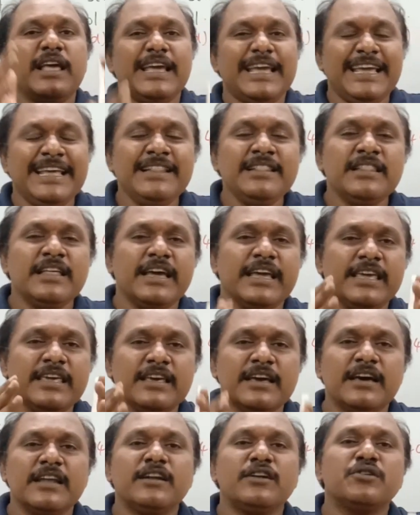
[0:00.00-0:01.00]
in the
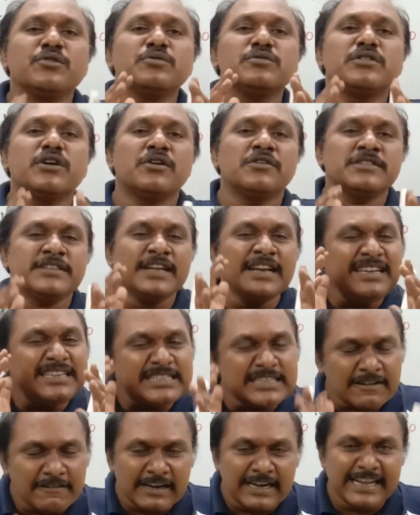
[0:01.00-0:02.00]
year
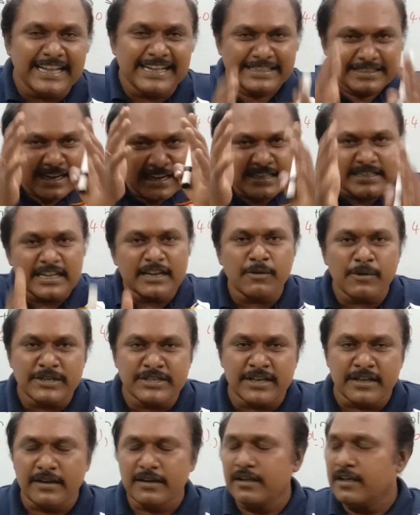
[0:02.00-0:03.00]
2017 that is the
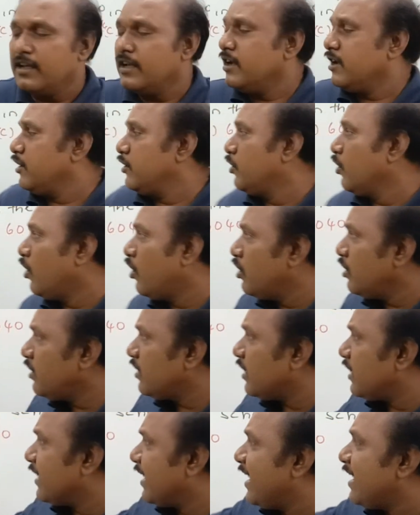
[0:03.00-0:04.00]
question
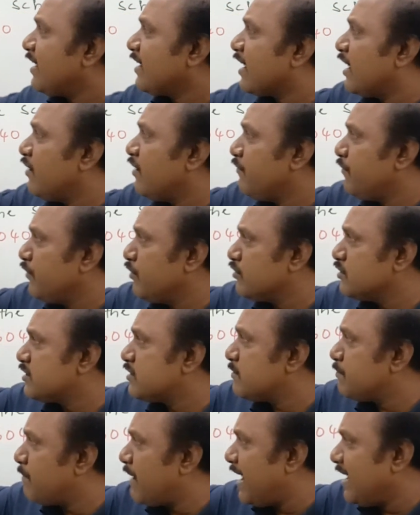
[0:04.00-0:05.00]
don't get
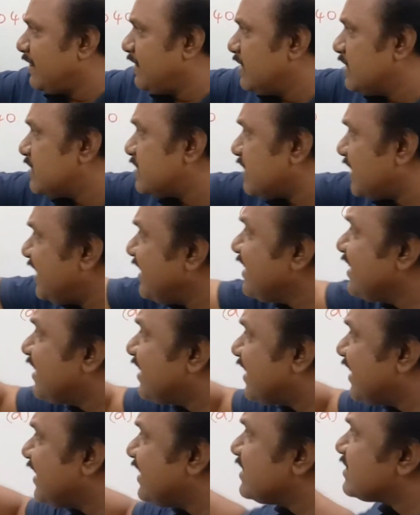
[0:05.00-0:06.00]
confused by this
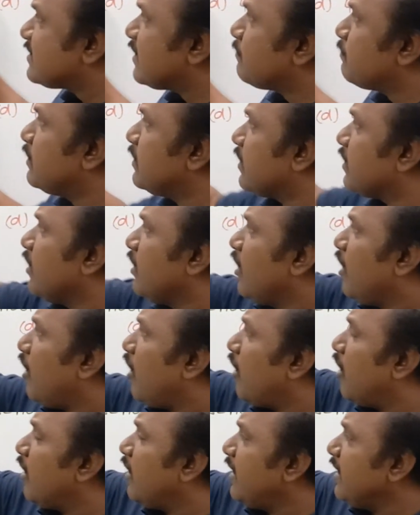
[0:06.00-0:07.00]
increased number
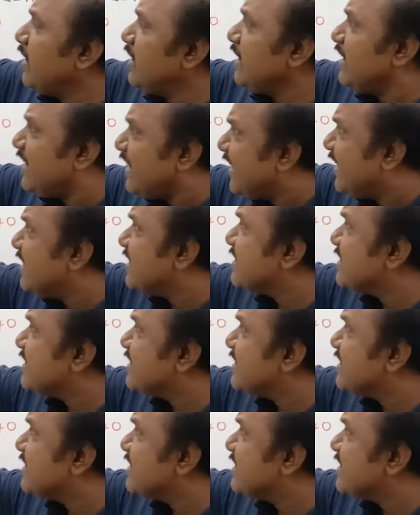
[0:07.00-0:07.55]
already it